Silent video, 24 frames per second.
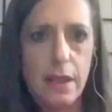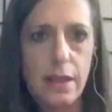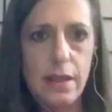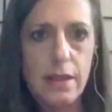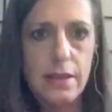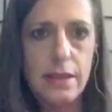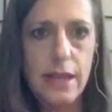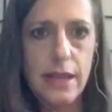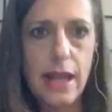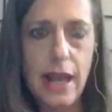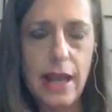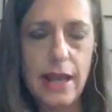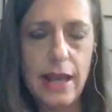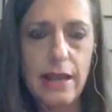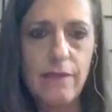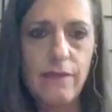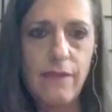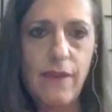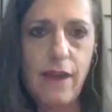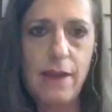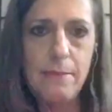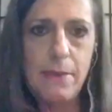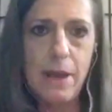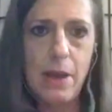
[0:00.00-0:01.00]
then I can
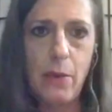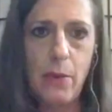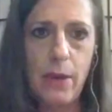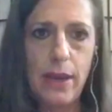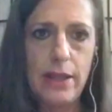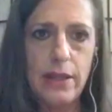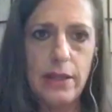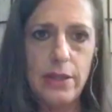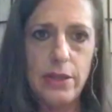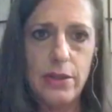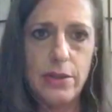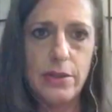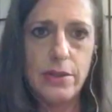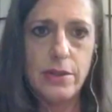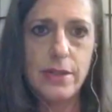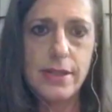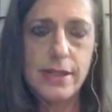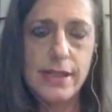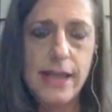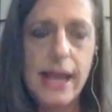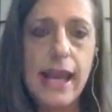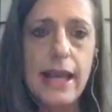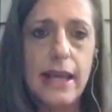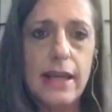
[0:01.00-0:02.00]
find my way clear to
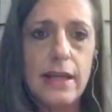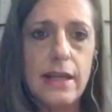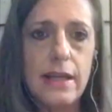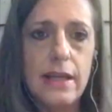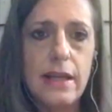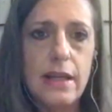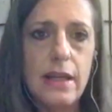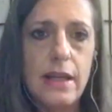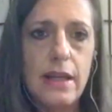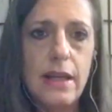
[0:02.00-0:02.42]
say it.